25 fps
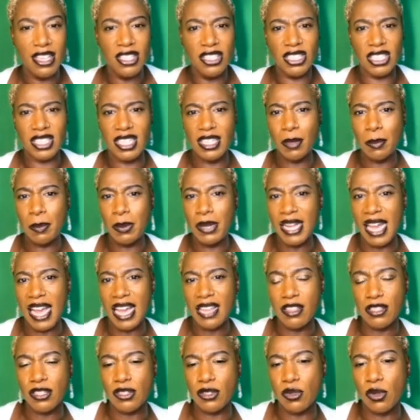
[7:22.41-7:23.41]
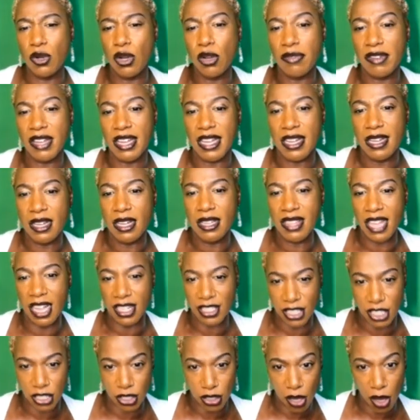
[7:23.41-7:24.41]
She didn't play the story
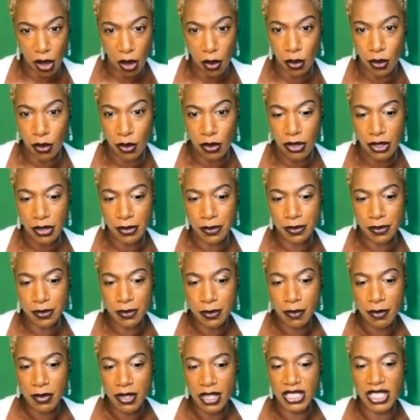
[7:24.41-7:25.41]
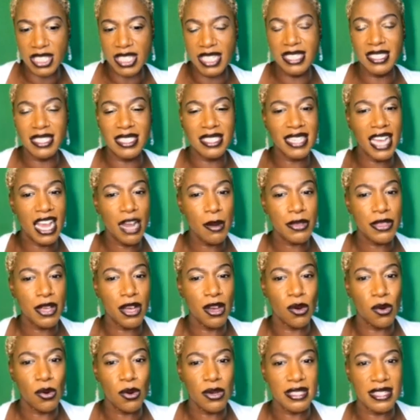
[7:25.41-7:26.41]
that she told, she didn't share with
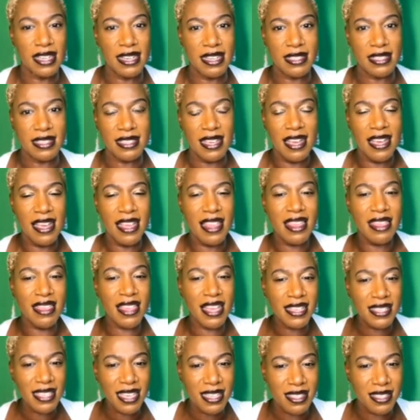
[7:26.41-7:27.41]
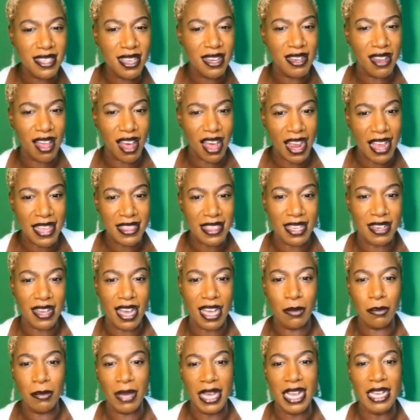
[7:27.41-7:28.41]
her audience, This is the lie that
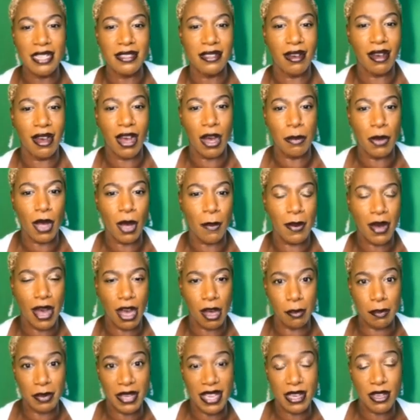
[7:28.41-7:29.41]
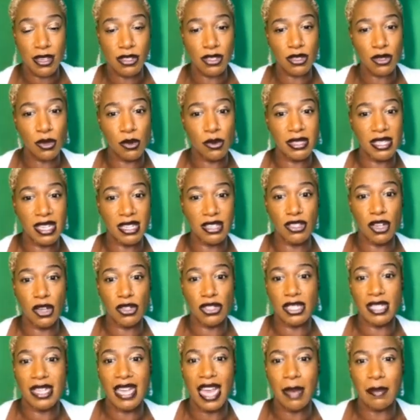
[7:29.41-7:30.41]
I made up about being assaulted. No,
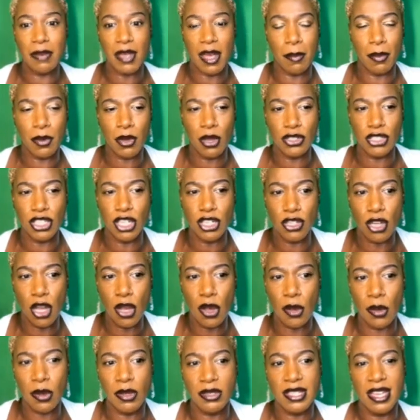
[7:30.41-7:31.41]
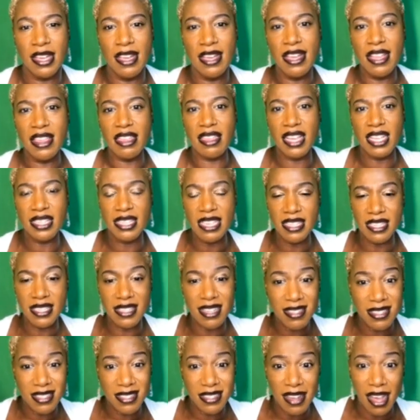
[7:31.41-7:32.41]
she kept that because she knows this is
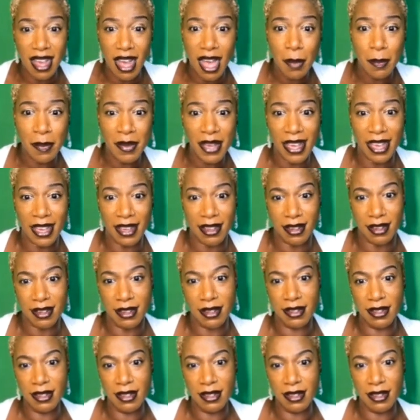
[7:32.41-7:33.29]
disturbing.